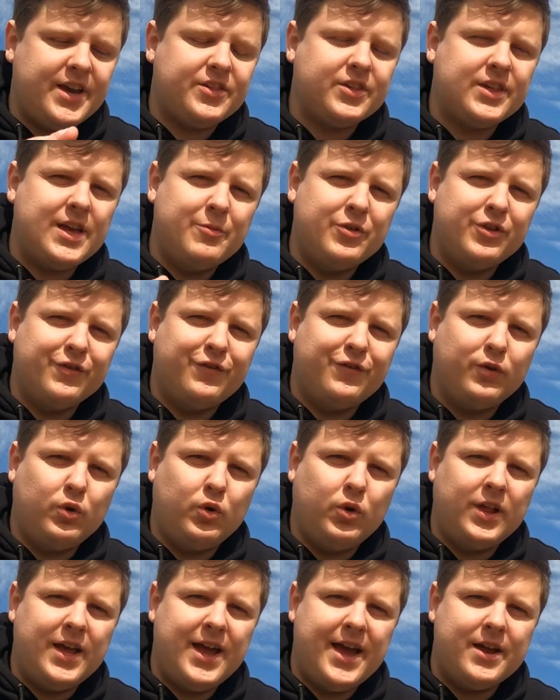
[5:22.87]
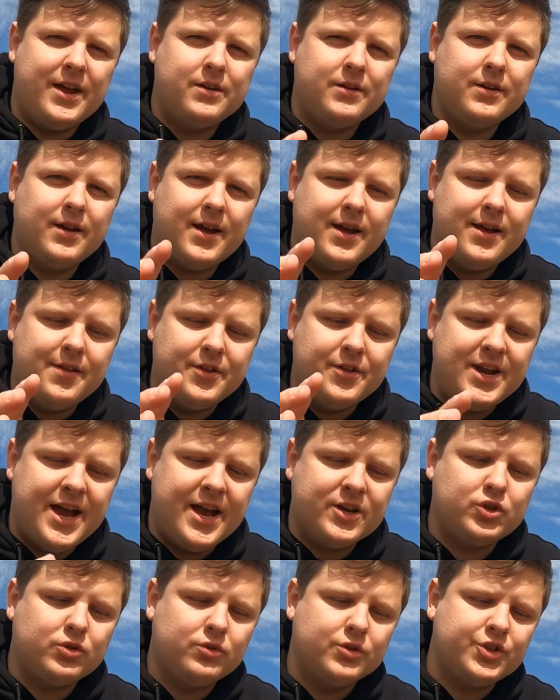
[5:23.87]
Yeah, some of the fallout. The
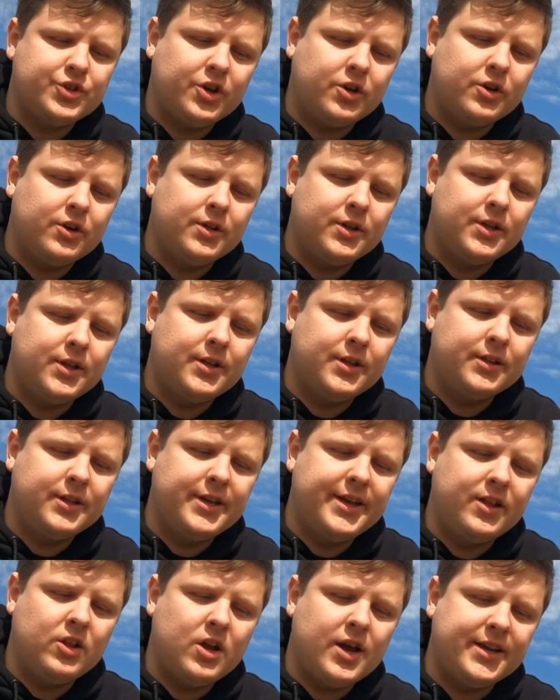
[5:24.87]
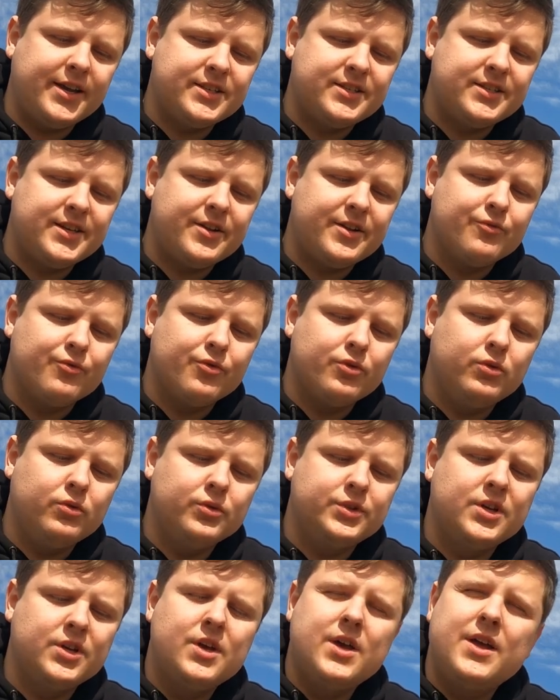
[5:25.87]
National Soccer League, like I said,
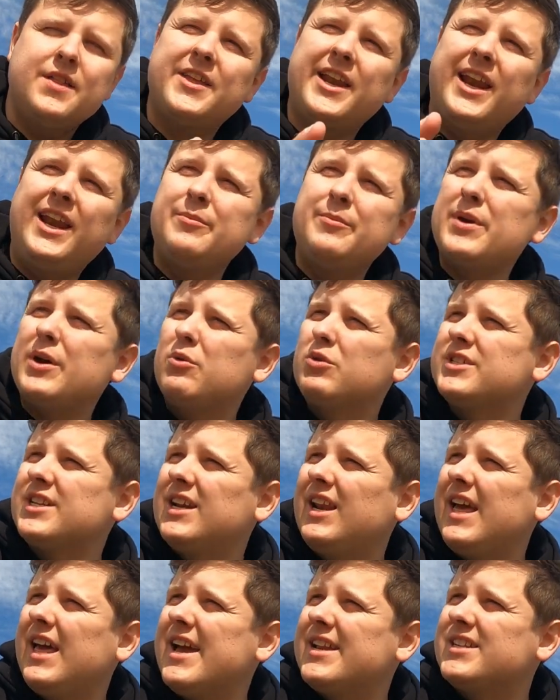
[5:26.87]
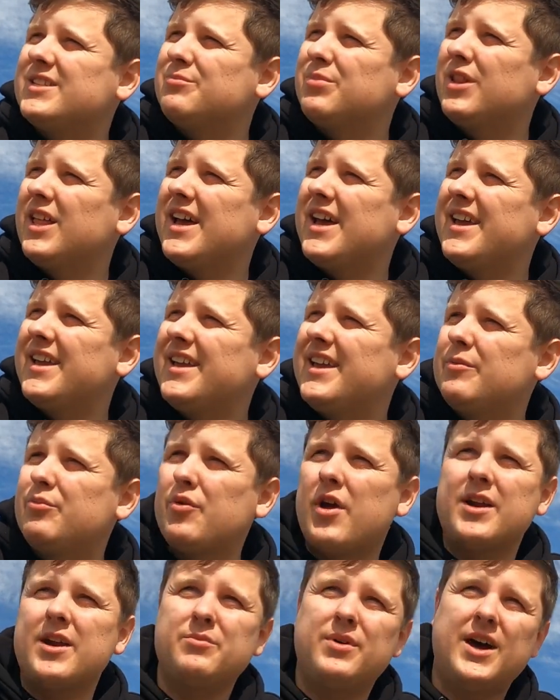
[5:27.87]
ruled that Olympic wasn't allowed to play at
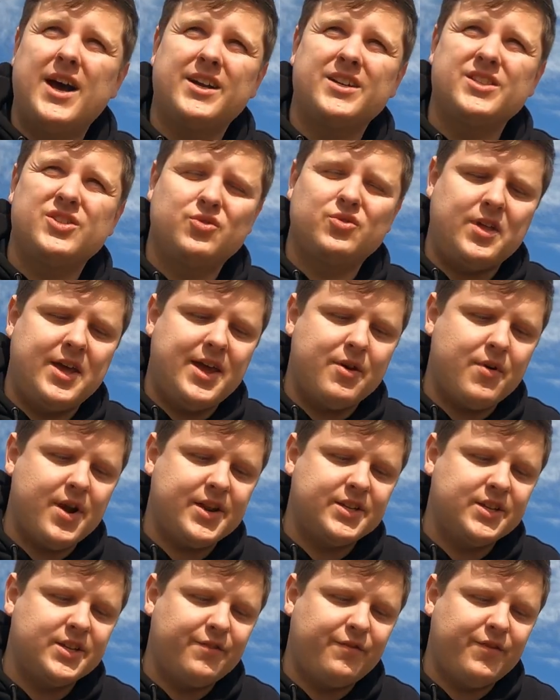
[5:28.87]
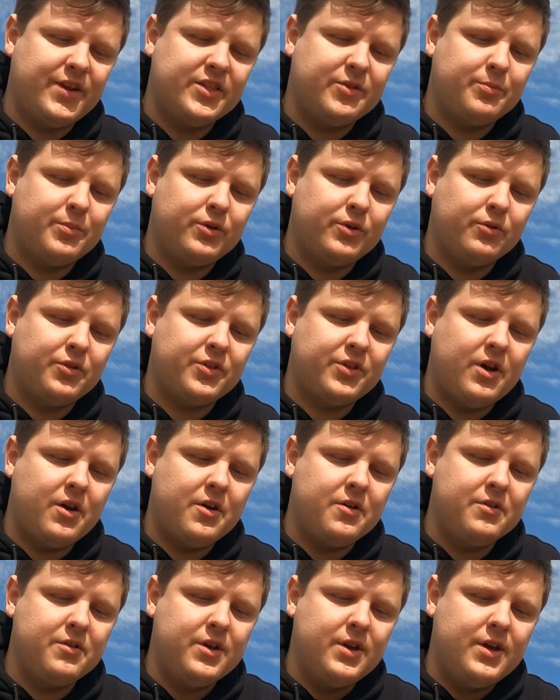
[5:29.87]
Pratten Park until they erected a fence, but
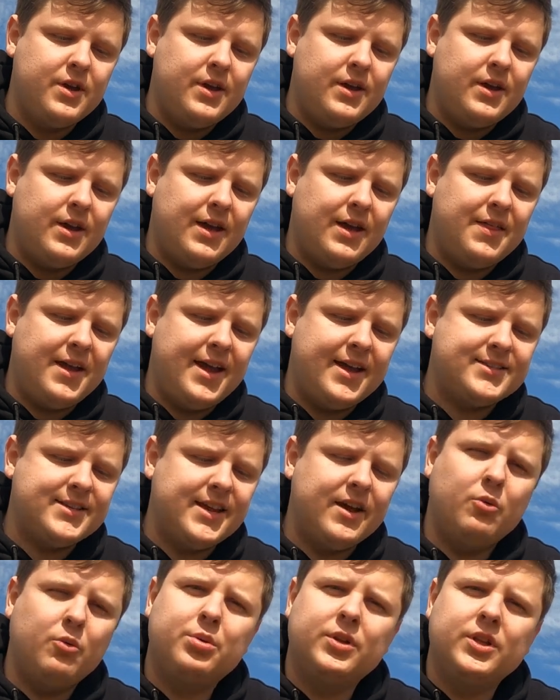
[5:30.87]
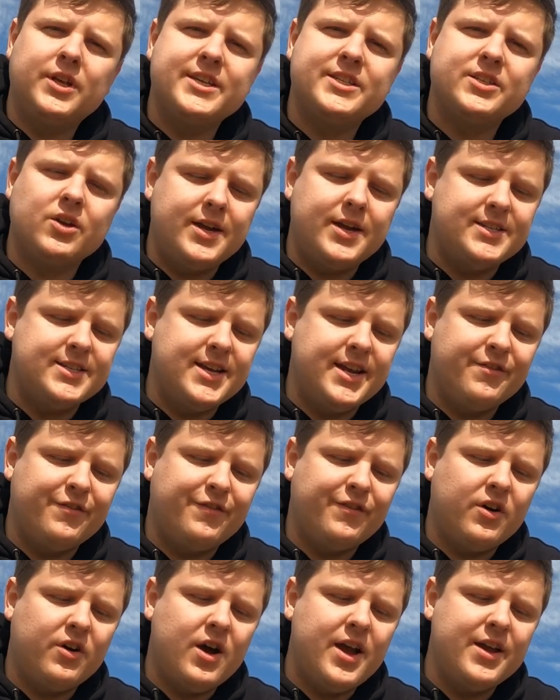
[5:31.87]
also they had to help police
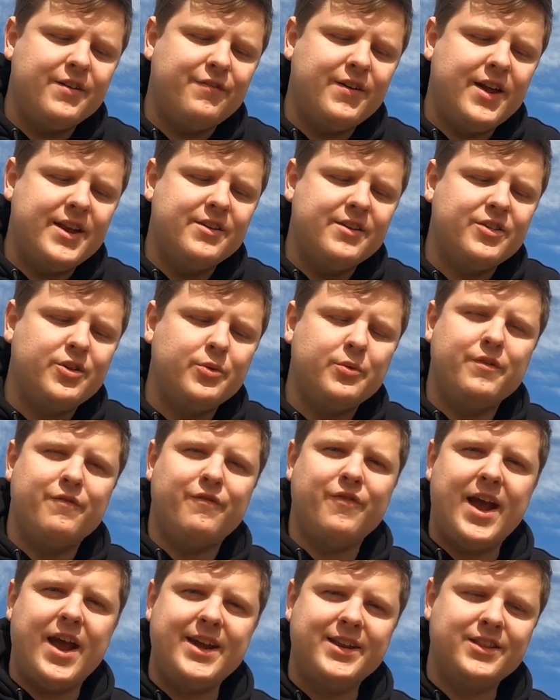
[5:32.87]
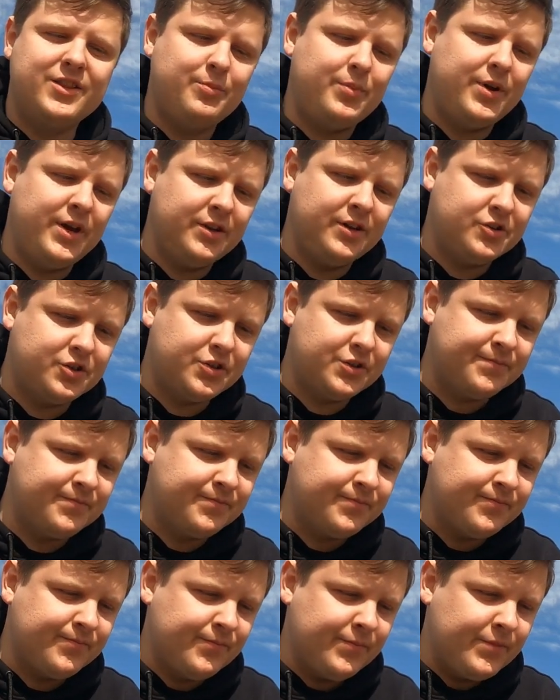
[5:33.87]
identify offenders who invaded the pitch,
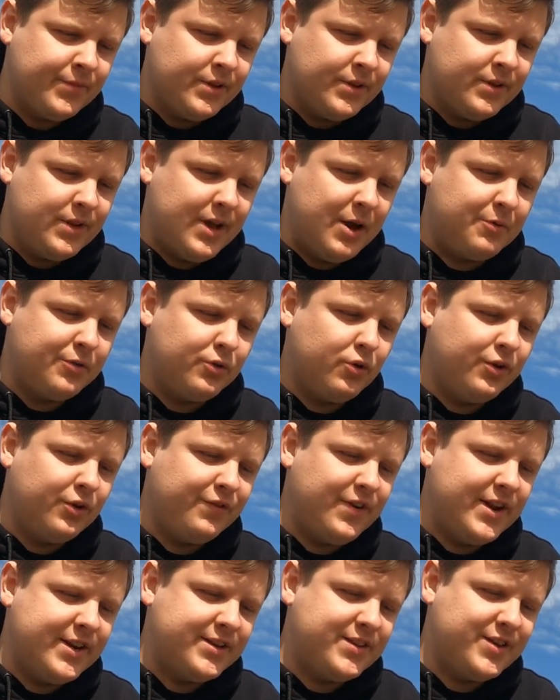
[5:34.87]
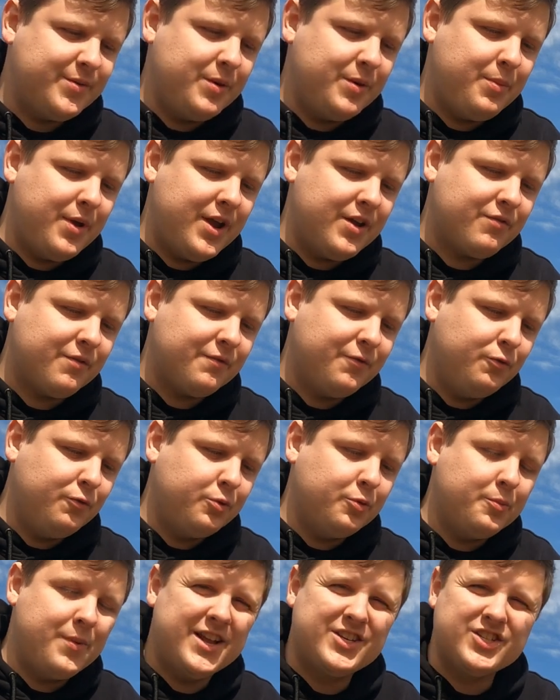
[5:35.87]
with all offenders to be banned from
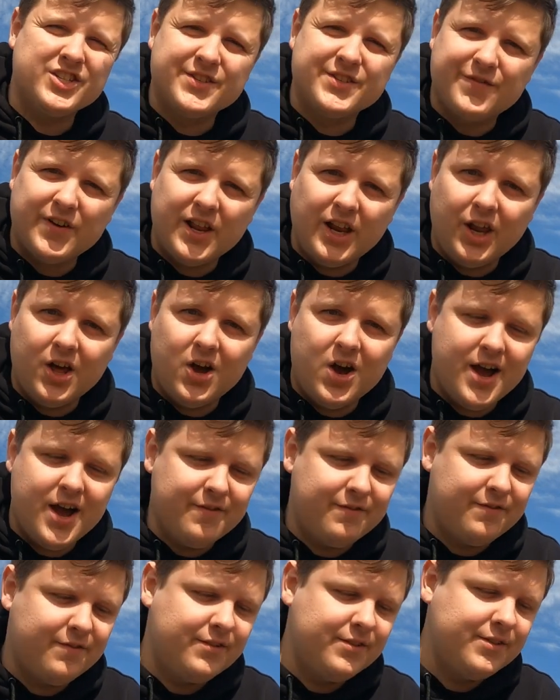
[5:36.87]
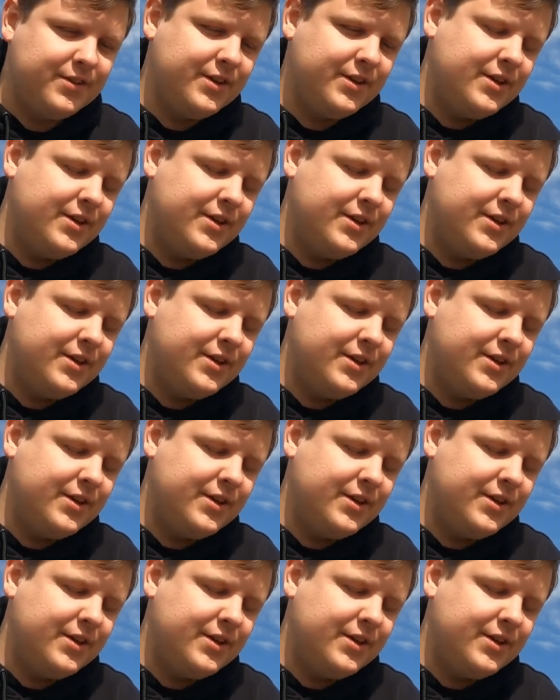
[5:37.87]
football matches for life.